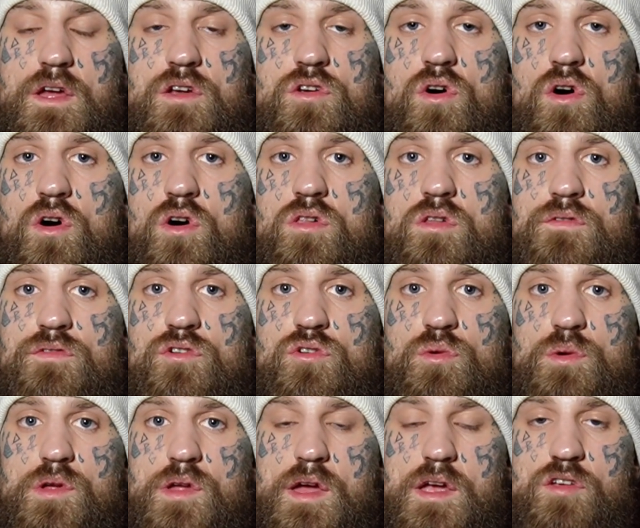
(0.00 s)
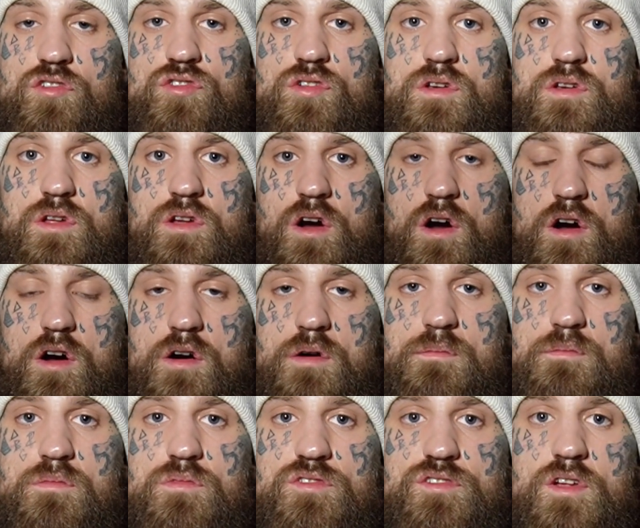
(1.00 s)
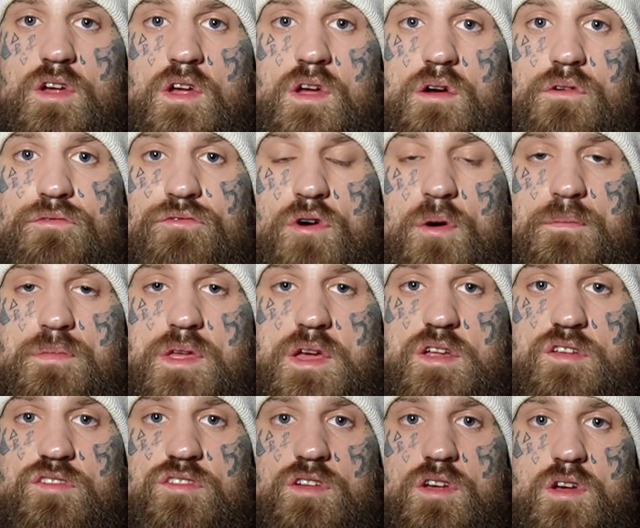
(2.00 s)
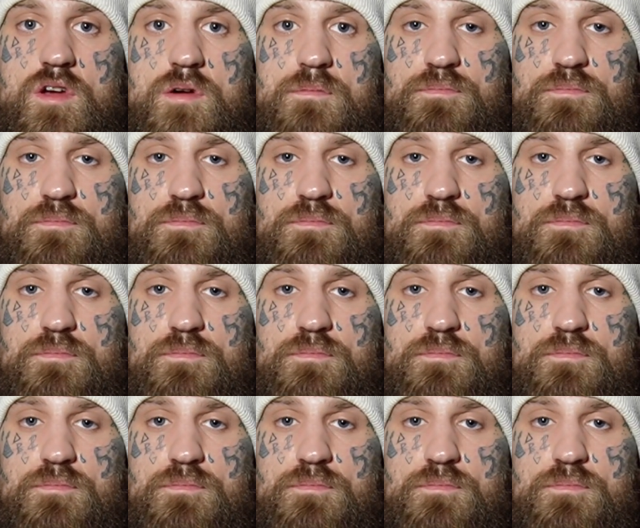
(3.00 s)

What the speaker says: and all of creation comes from this